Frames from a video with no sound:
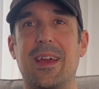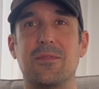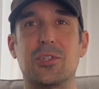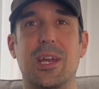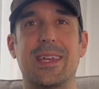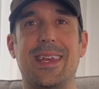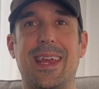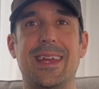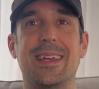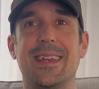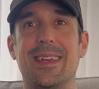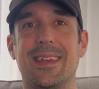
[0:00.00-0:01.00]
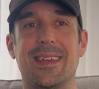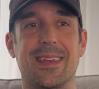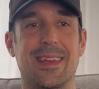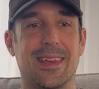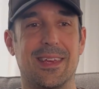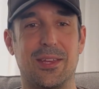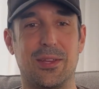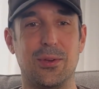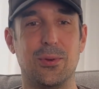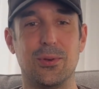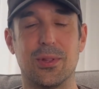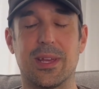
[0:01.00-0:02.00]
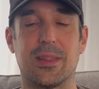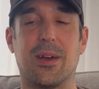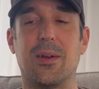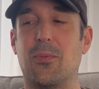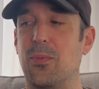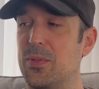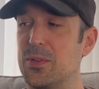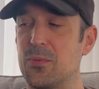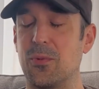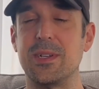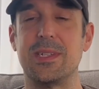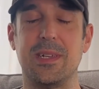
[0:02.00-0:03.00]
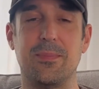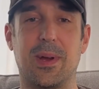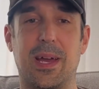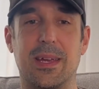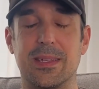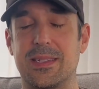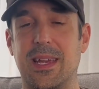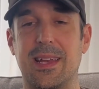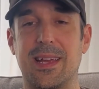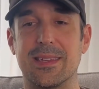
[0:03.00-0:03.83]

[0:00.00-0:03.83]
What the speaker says: have gigantic, huge. Like there's one team by St.